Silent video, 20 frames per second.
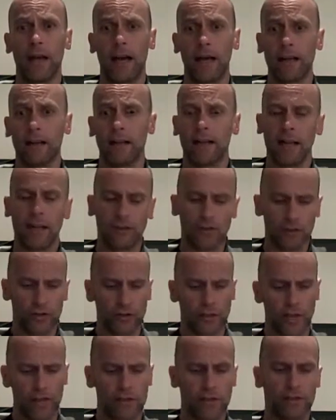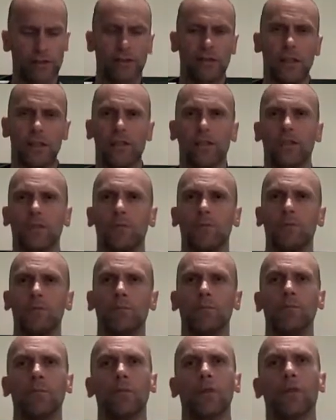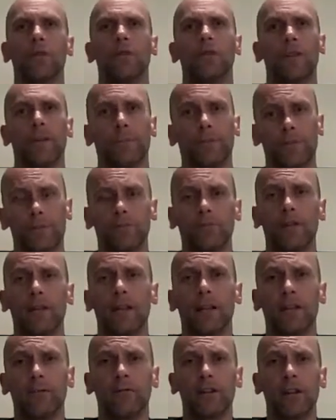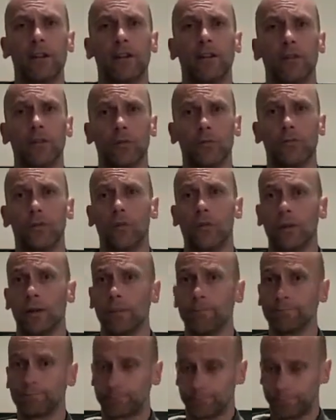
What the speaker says: And again, it just gets the systems moving. Really, really good for you.